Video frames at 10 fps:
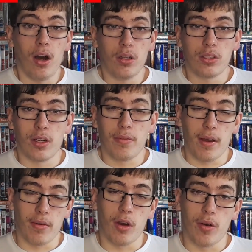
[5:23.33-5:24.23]
Also, if you
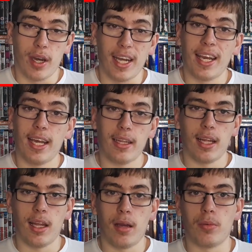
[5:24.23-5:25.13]
haven't already, hit
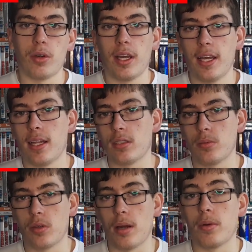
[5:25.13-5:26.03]
that like button, hit that
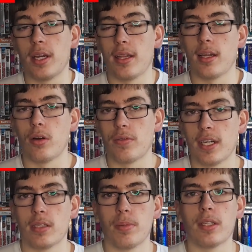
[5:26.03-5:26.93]
subscribe button, hit that
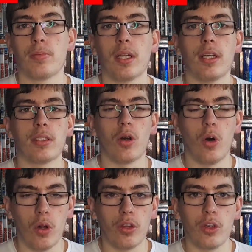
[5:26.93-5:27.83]
notification bell to be alerted to
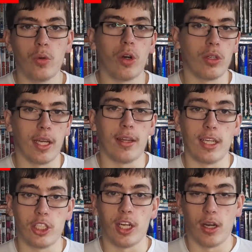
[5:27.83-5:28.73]
all the new content
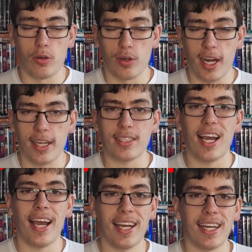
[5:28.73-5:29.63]
this channel creates,
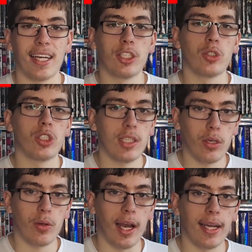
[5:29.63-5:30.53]
and I shall see
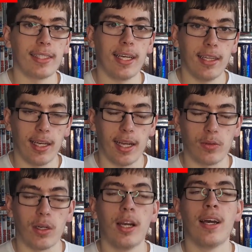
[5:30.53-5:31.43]
you guys in the
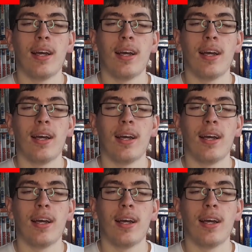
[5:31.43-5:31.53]
next one.